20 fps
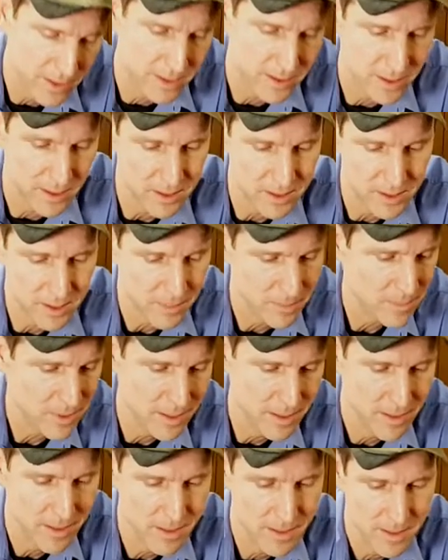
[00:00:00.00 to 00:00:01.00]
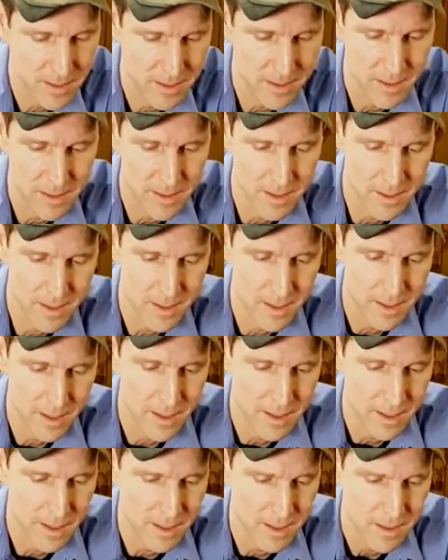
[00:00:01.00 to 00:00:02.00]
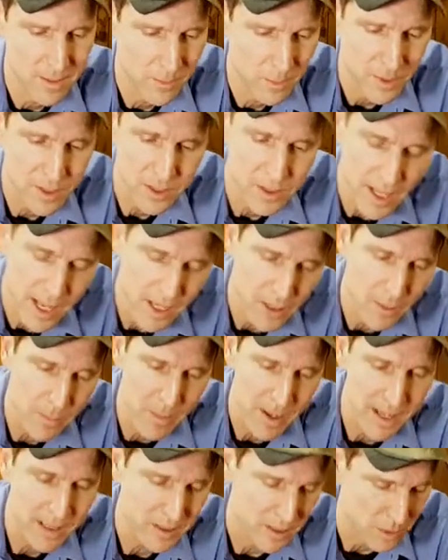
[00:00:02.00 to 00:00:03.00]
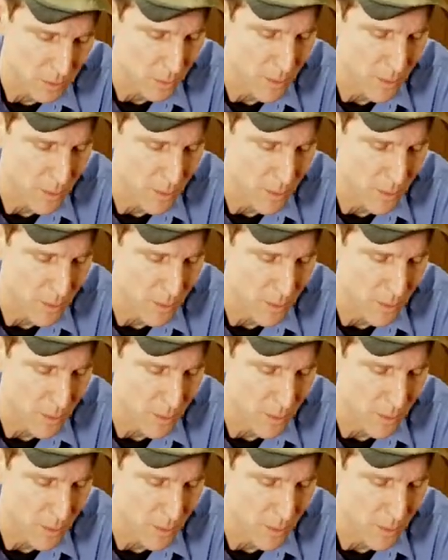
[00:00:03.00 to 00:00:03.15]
system with the standard bases.